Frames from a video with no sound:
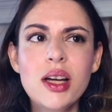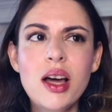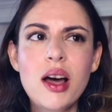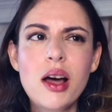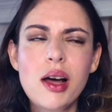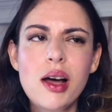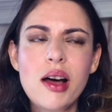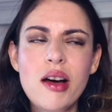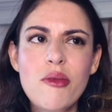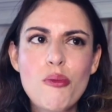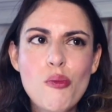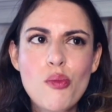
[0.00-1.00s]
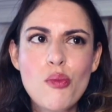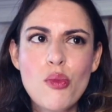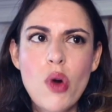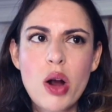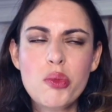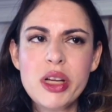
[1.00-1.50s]

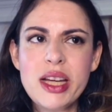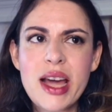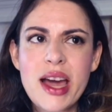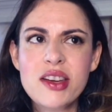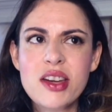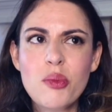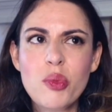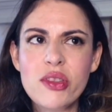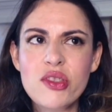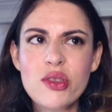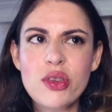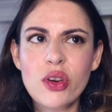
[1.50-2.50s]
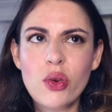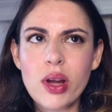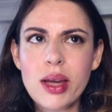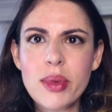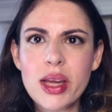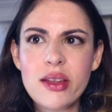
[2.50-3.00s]
Where we end up with
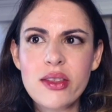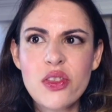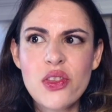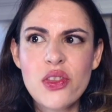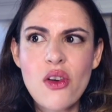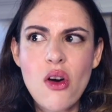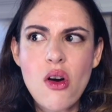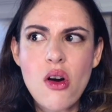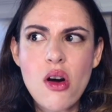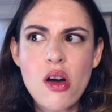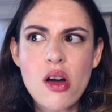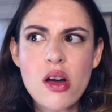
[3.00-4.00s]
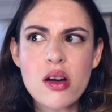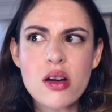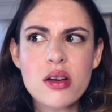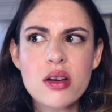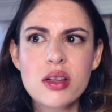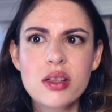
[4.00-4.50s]
disagreements
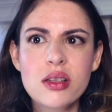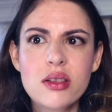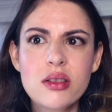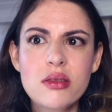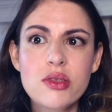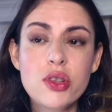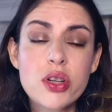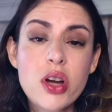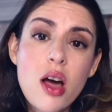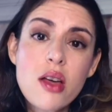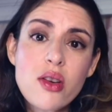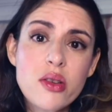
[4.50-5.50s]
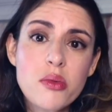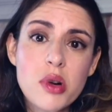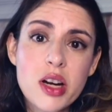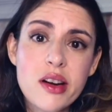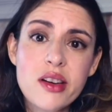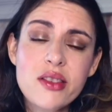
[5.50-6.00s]
are certain other
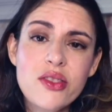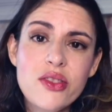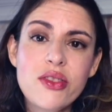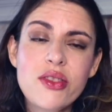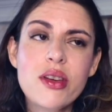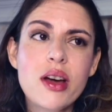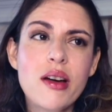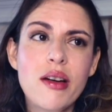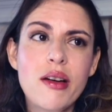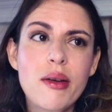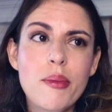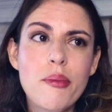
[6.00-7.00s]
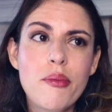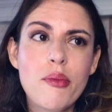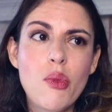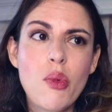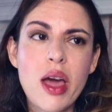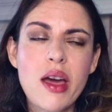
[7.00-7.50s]
words,
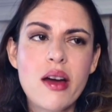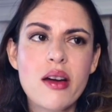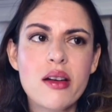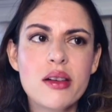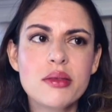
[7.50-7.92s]
where